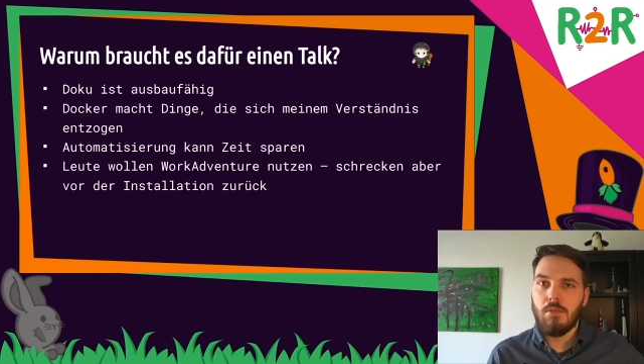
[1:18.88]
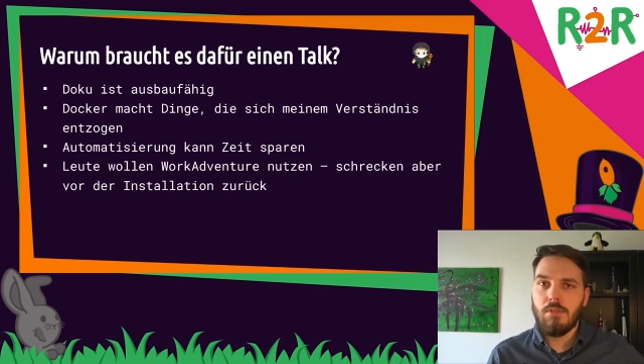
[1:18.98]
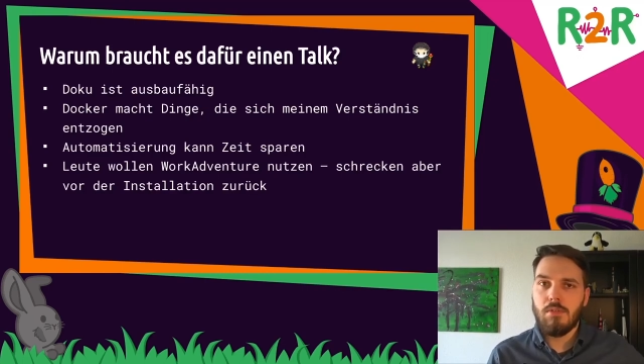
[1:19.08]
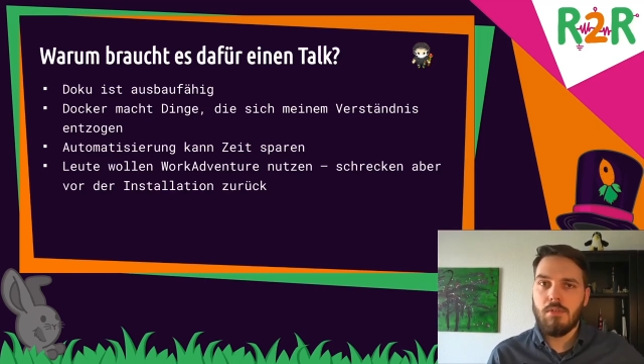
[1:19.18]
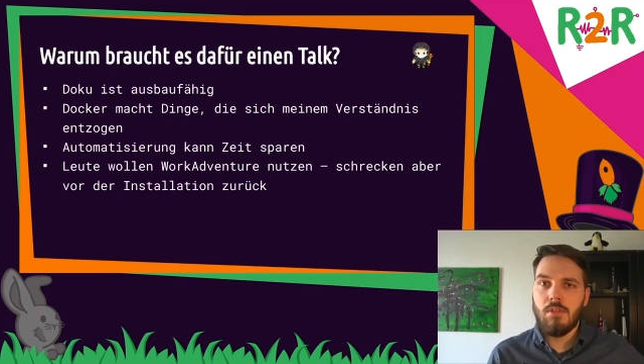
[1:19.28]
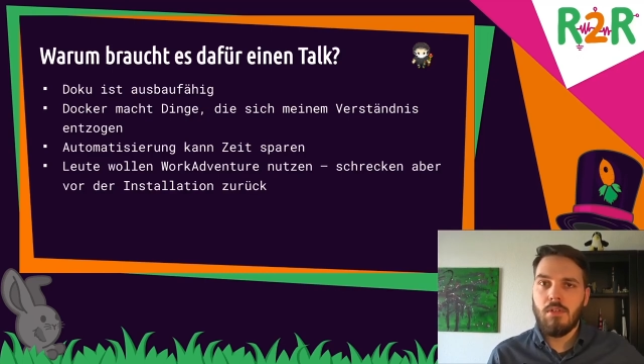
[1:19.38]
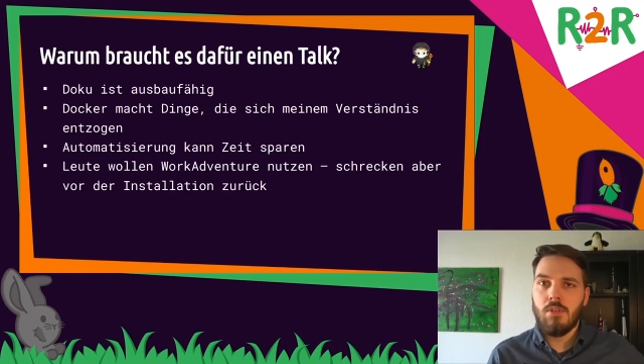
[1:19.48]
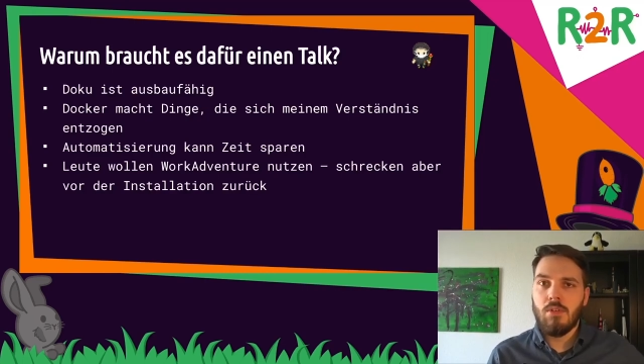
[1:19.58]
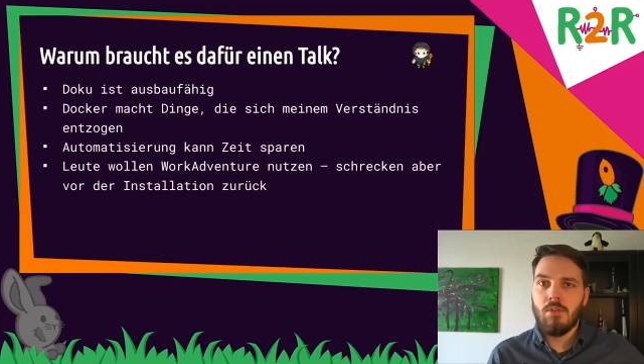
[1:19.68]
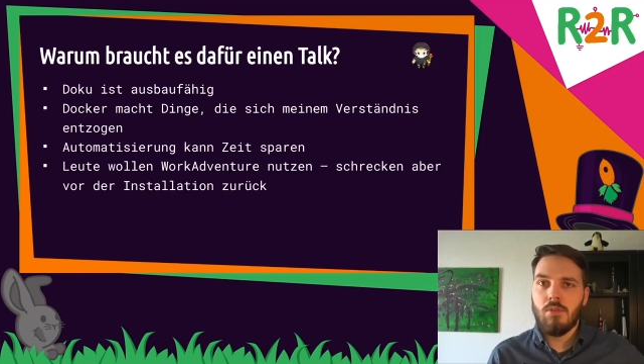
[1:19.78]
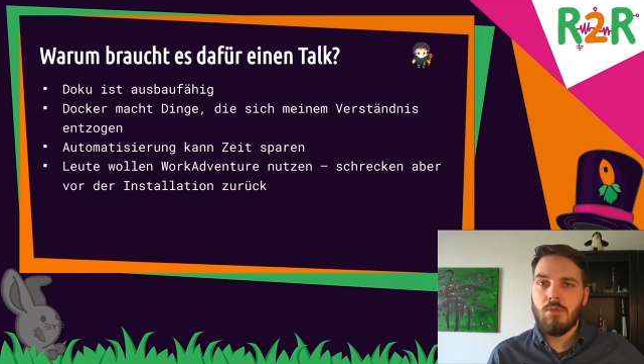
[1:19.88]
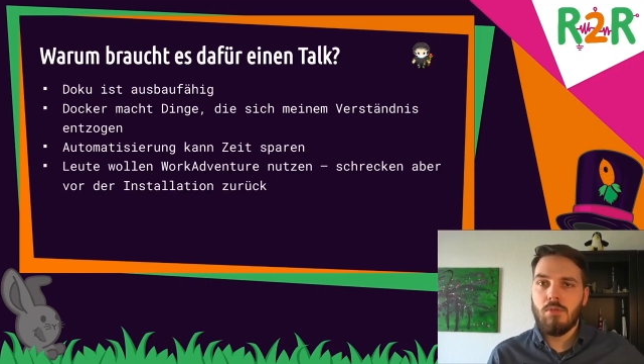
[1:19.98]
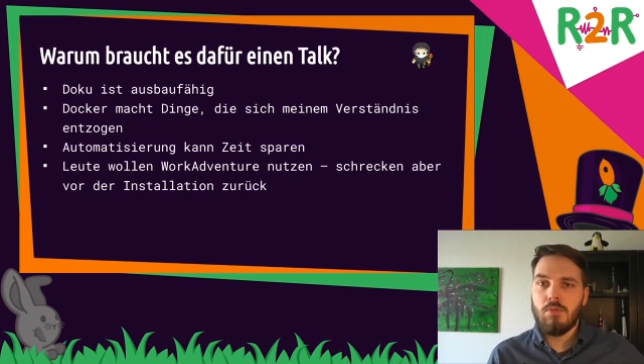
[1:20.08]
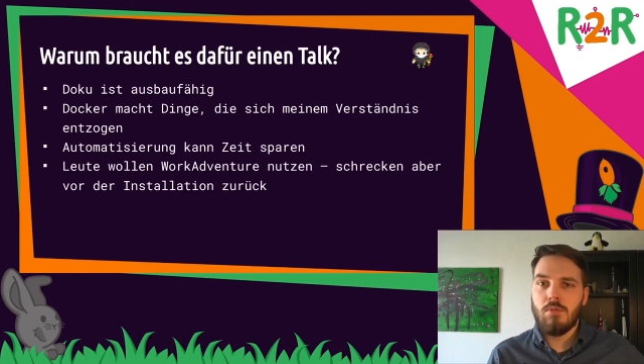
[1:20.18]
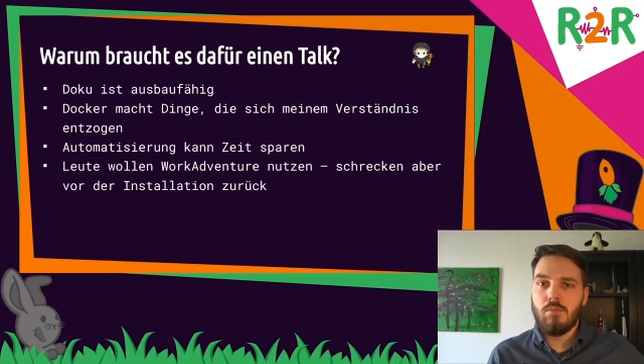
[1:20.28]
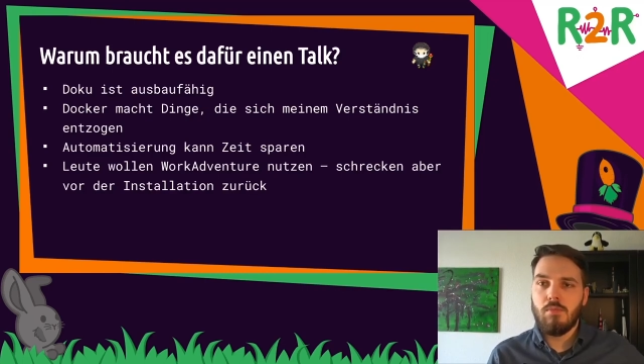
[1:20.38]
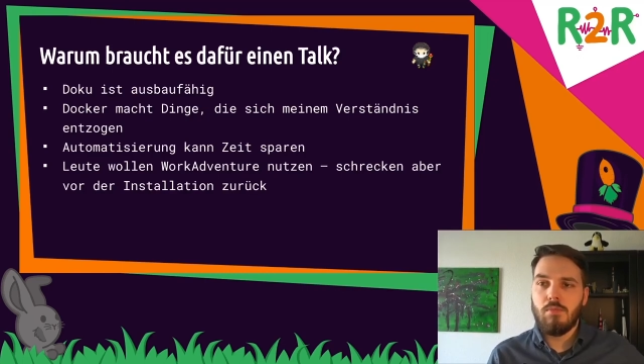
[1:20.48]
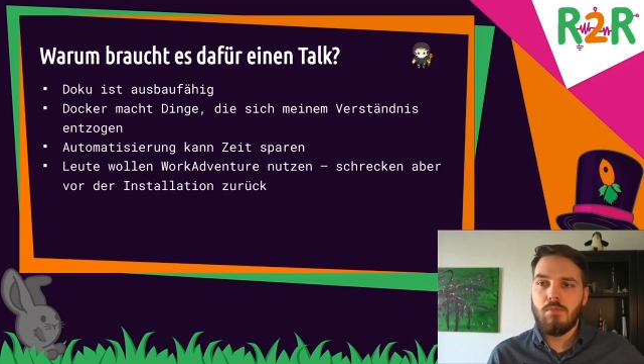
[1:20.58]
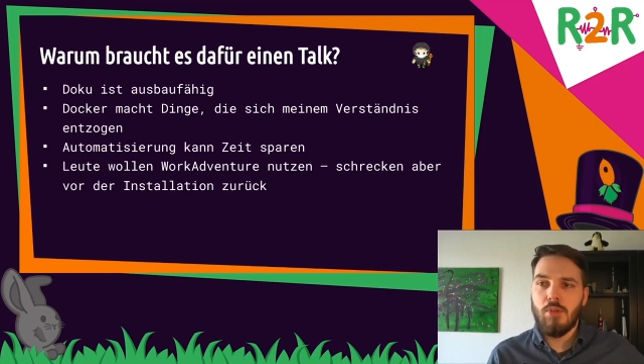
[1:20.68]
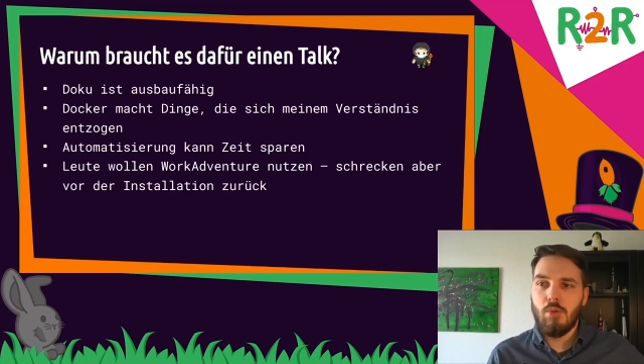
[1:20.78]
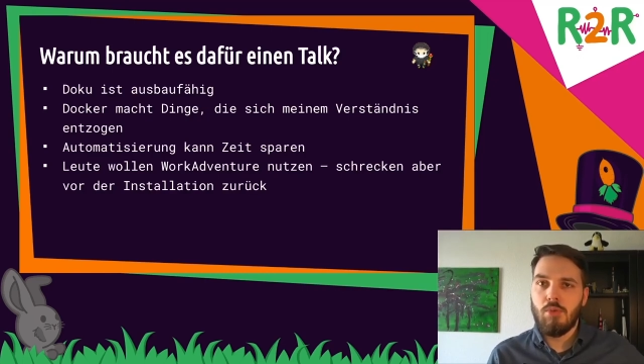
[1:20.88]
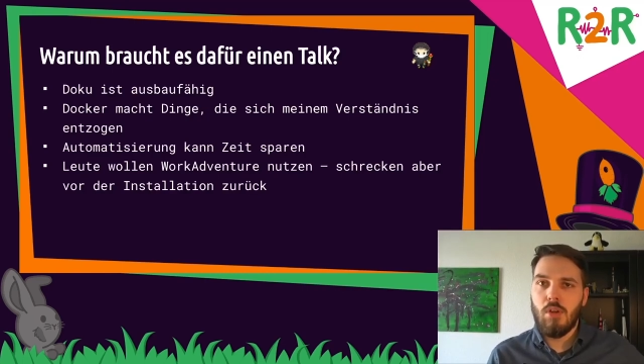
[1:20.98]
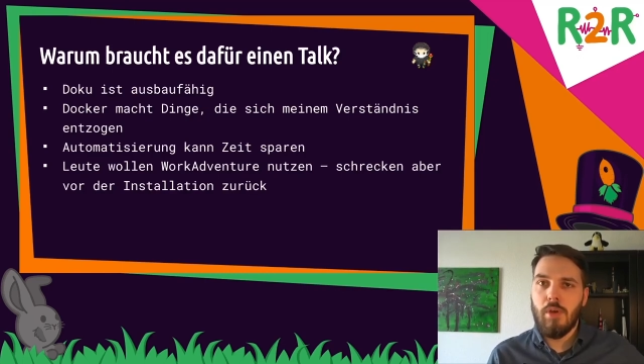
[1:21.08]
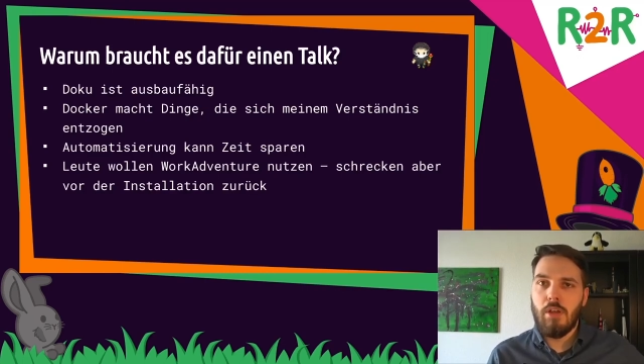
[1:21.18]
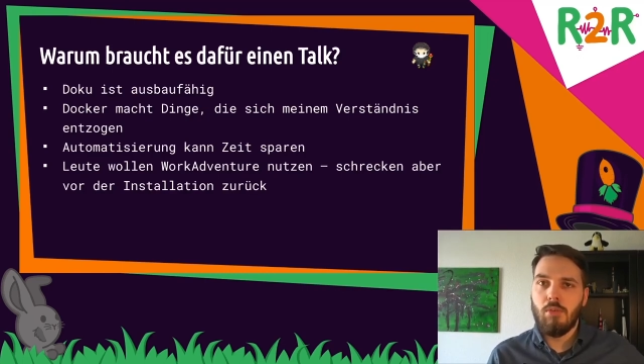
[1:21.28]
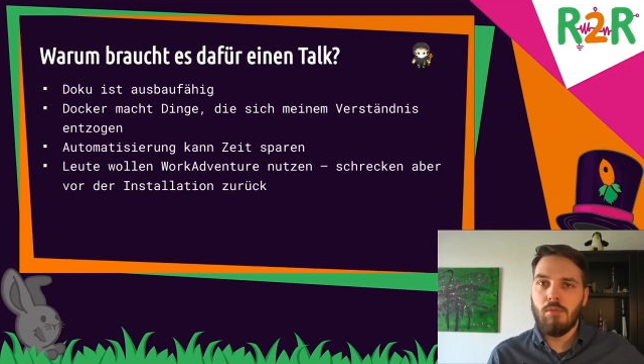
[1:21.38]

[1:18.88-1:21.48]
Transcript: So based on this, I built something.